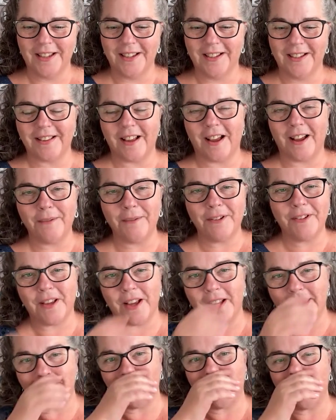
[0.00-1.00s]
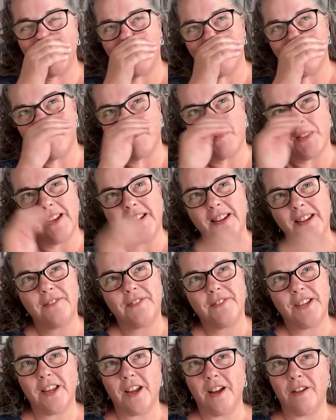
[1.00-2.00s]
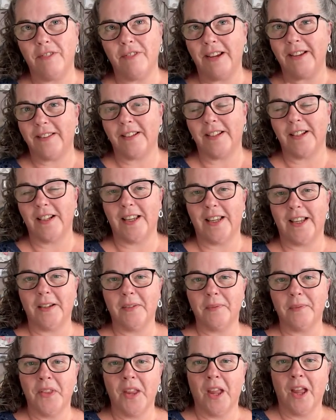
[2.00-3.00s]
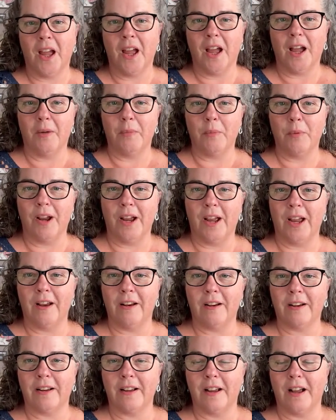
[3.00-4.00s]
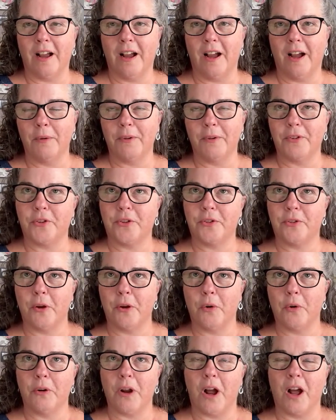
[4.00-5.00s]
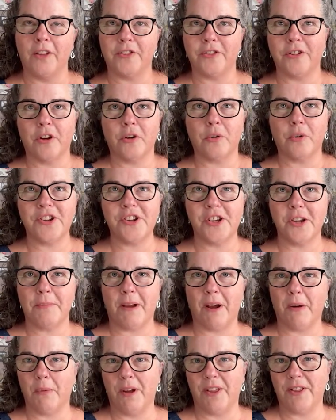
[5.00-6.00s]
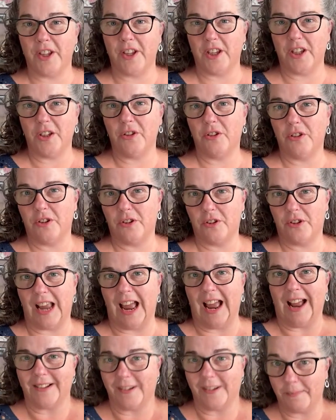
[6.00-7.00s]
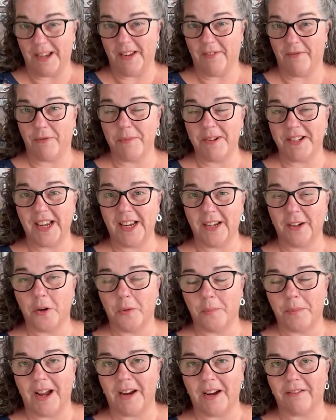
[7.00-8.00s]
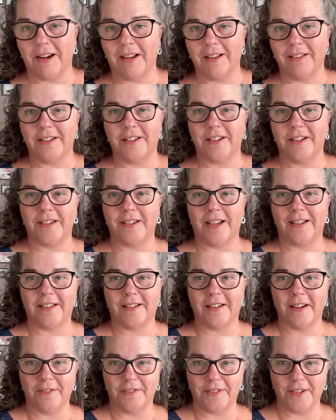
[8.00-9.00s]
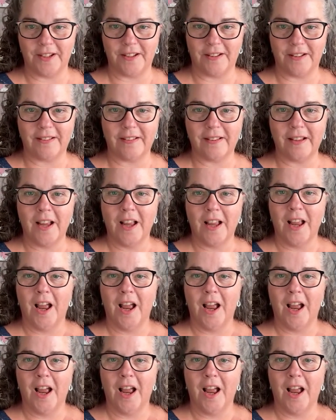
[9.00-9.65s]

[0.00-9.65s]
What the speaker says: because I did a video recently where I was answering a question about whether you had to be from a technical background to do data governance.